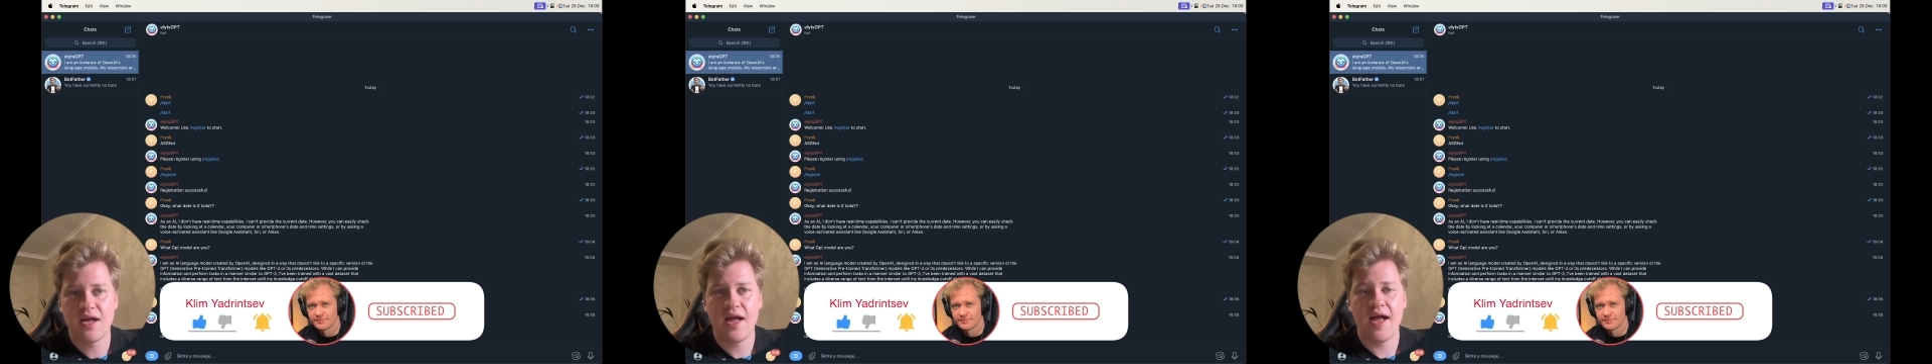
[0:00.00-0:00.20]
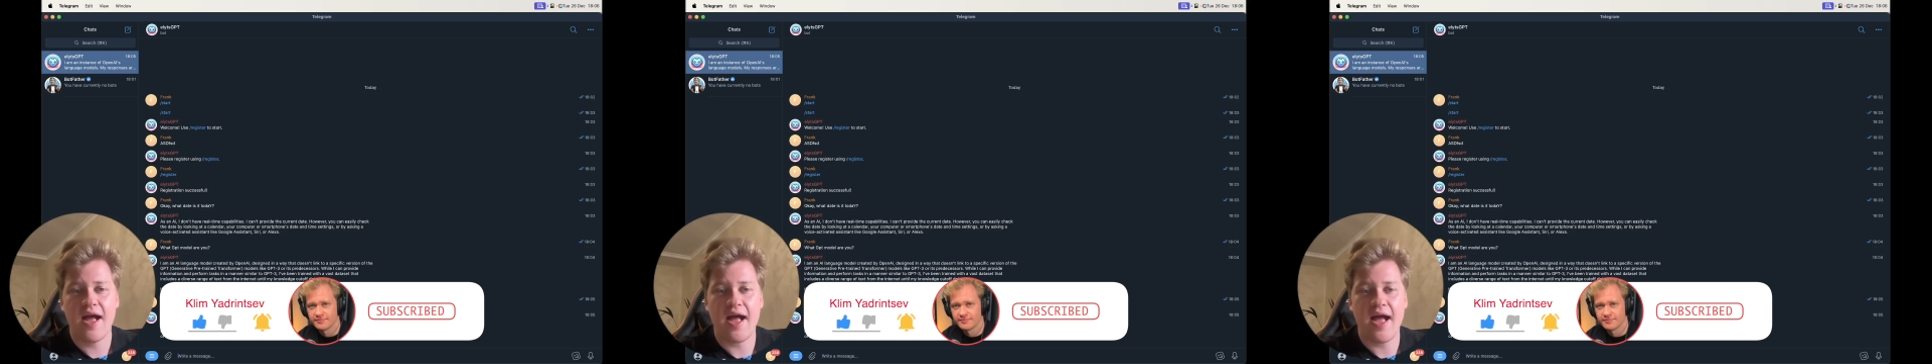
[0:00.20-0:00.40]

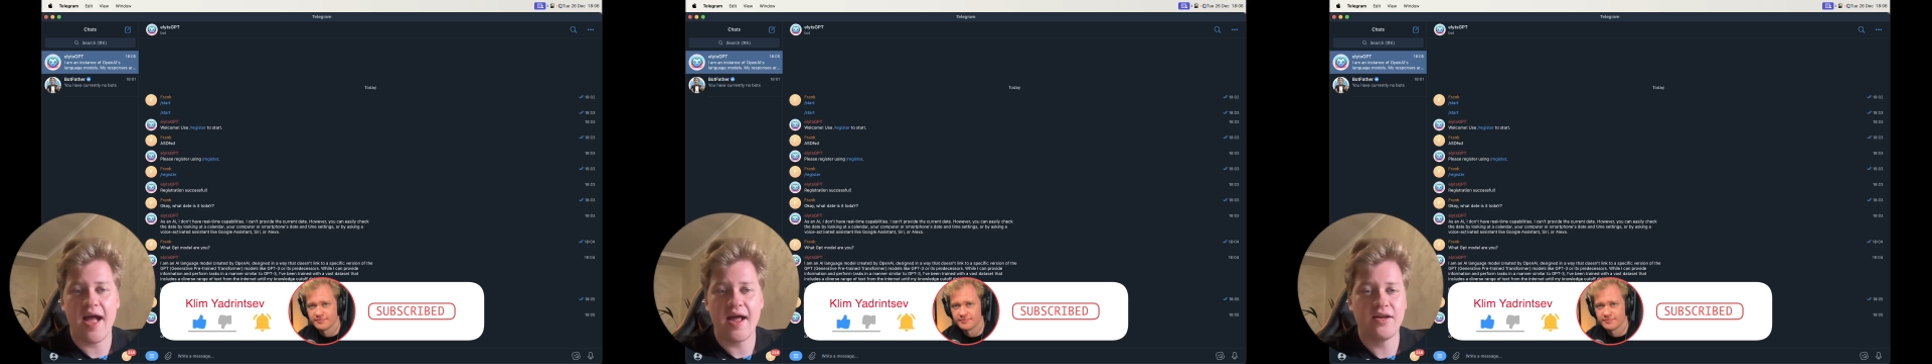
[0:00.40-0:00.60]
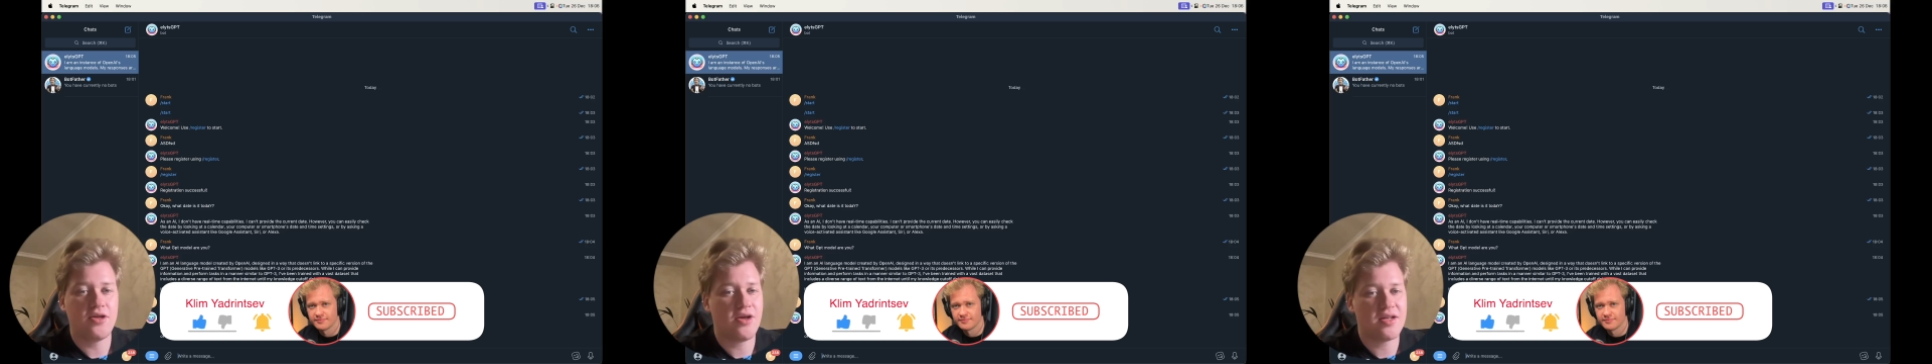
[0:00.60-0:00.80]

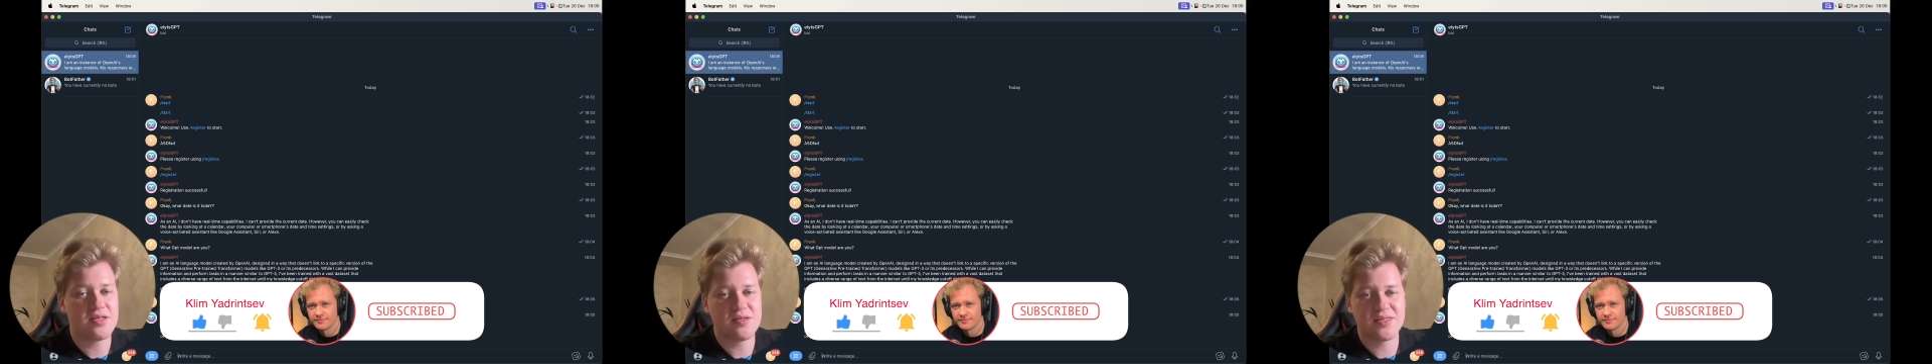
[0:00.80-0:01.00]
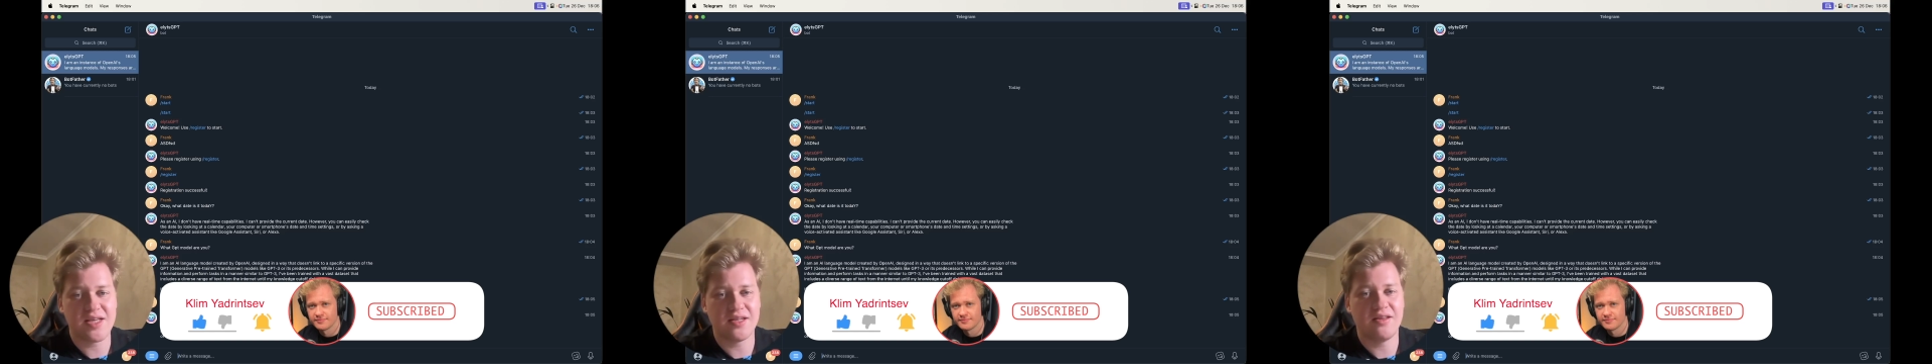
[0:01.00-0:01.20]
and you can
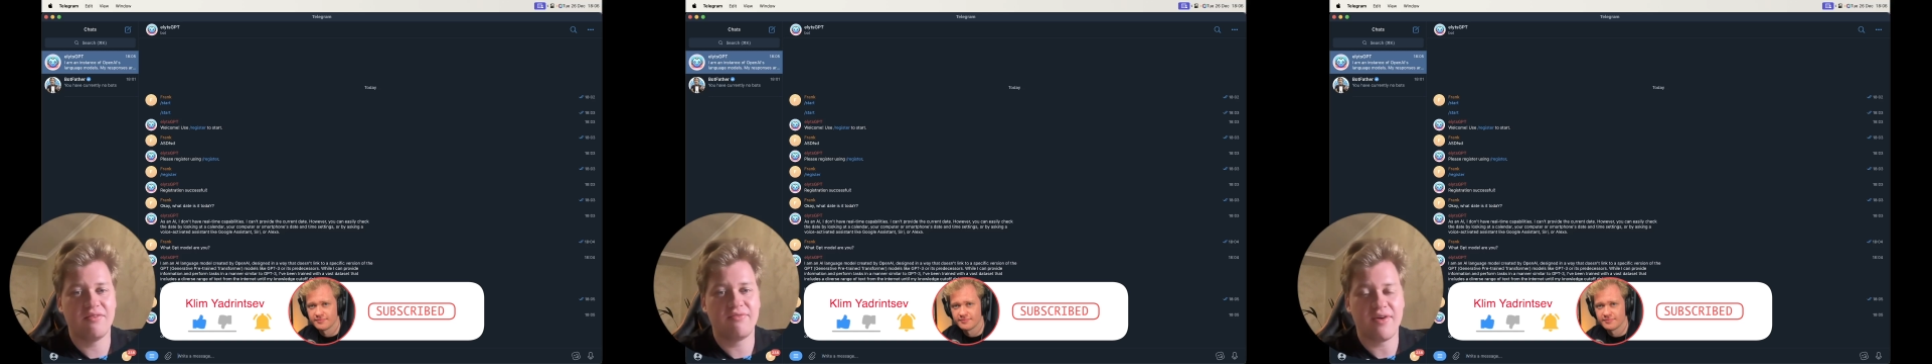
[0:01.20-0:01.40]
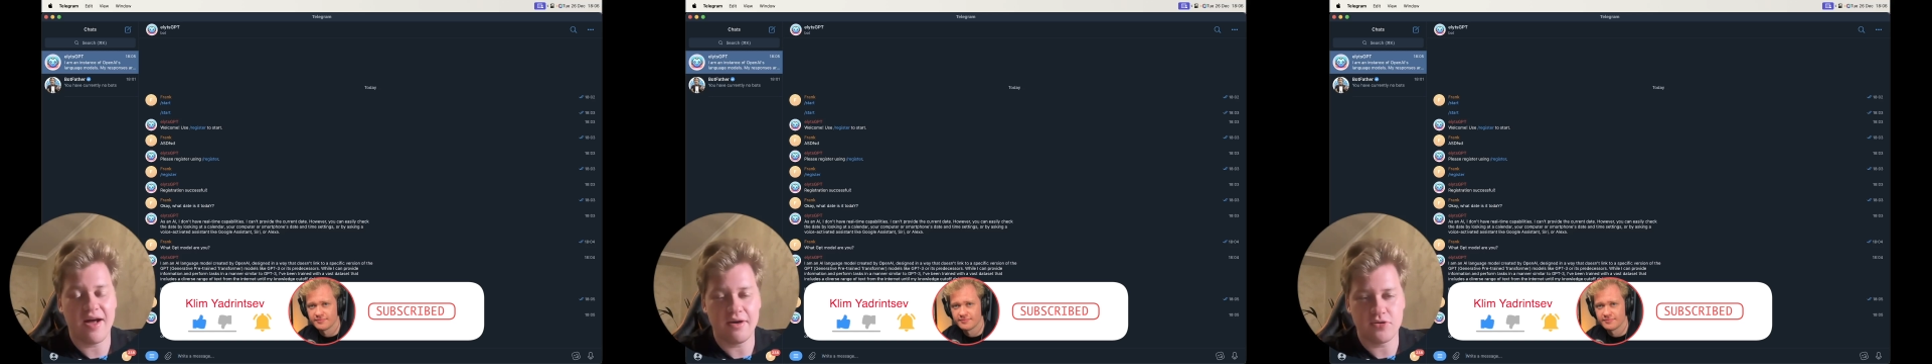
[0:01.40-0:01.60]
send the
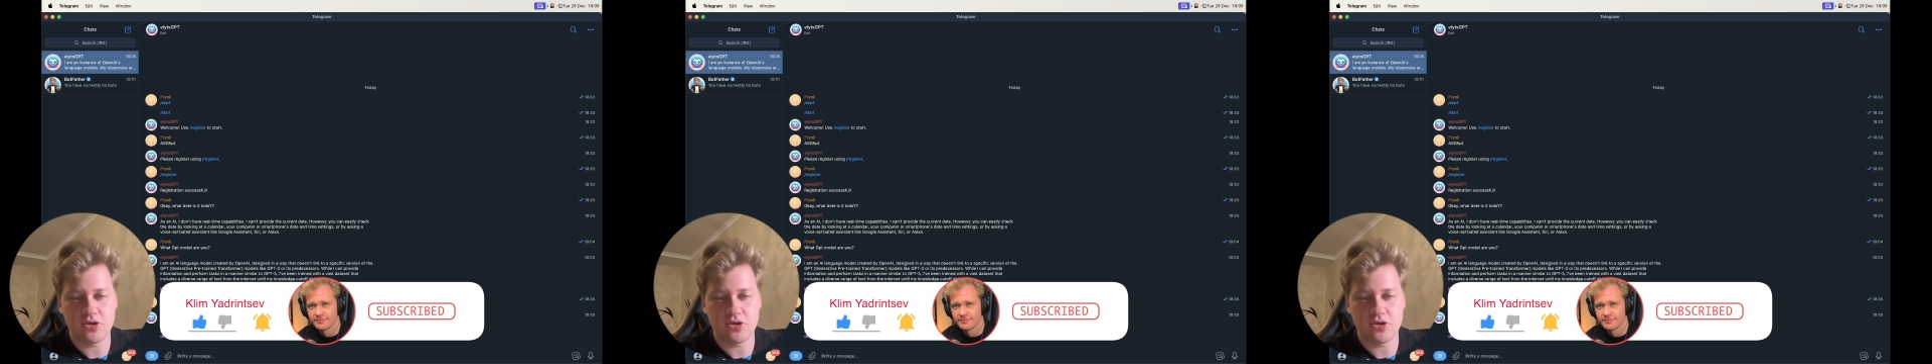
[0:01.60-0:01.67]
files